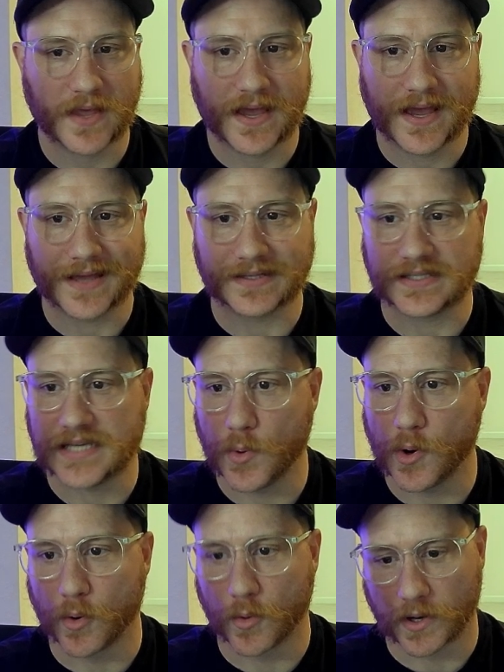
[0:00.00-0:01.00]
and see what we're
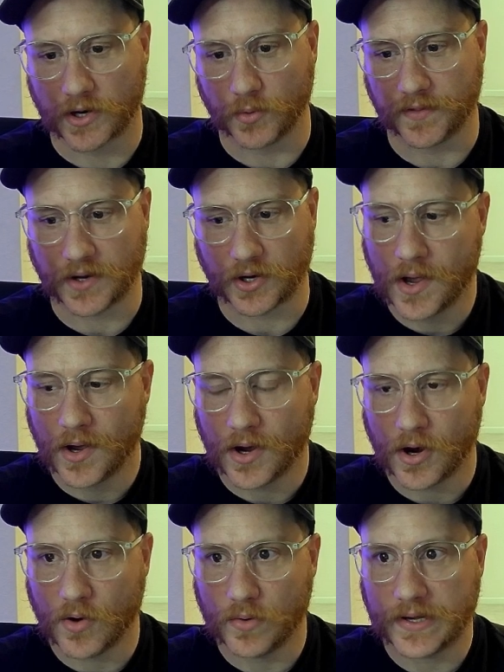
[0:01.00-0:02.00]
working with here.
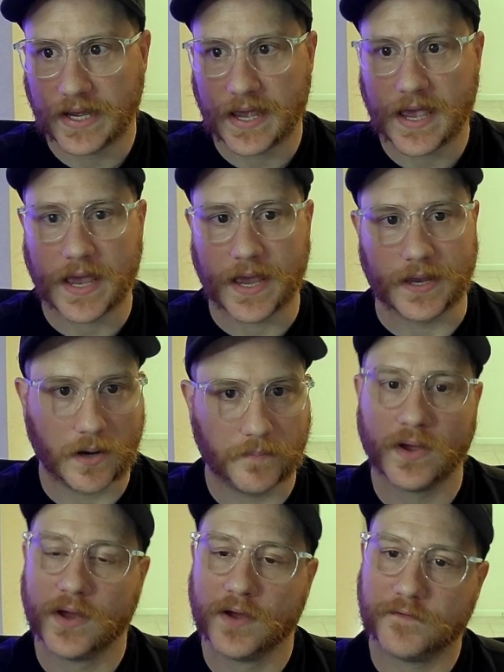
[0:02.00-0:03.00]
Okay,
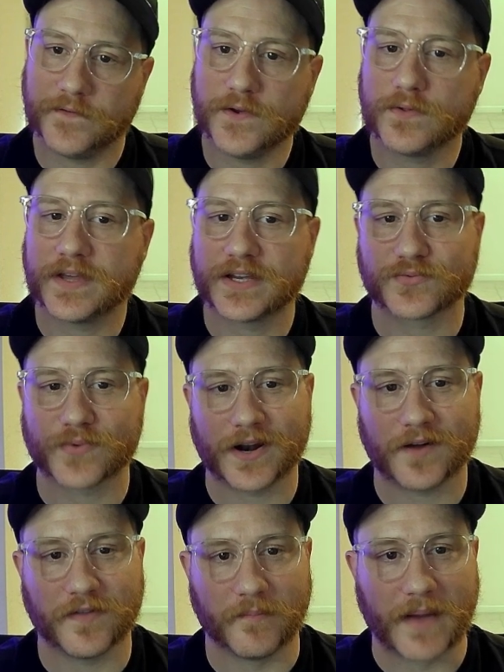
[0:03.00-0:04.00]
few things right off
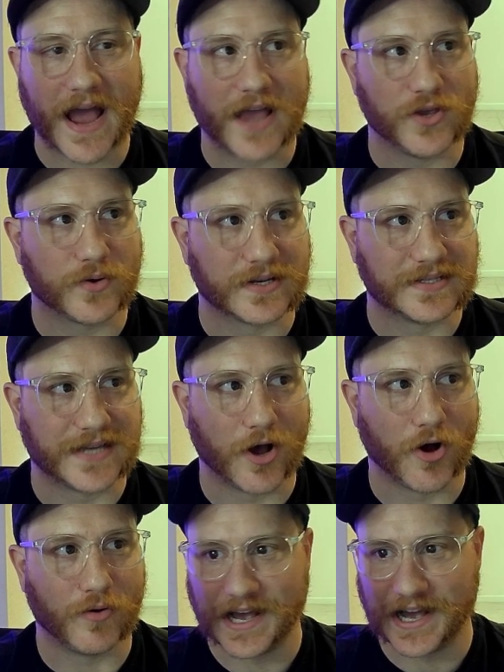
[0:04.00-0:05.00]
the bat you can
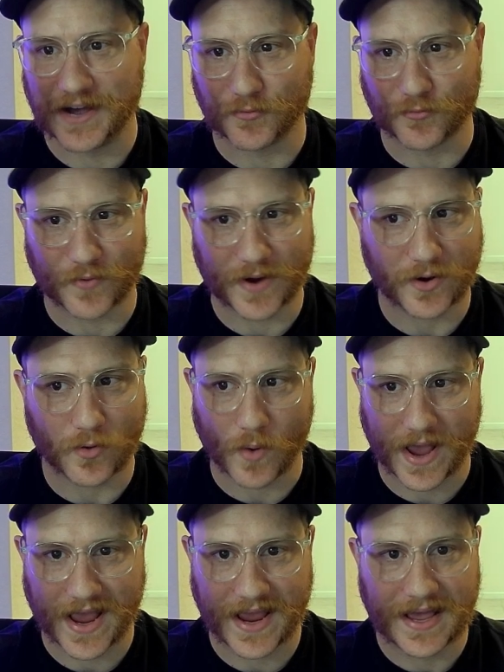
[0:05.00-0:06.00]
tell. Right
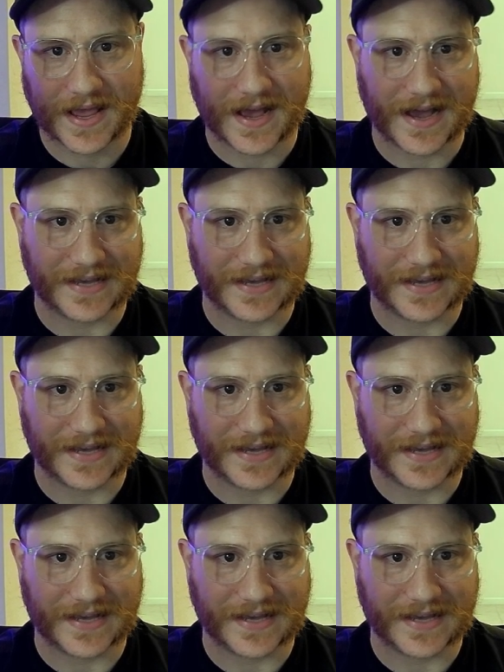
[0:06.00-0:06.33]
away, I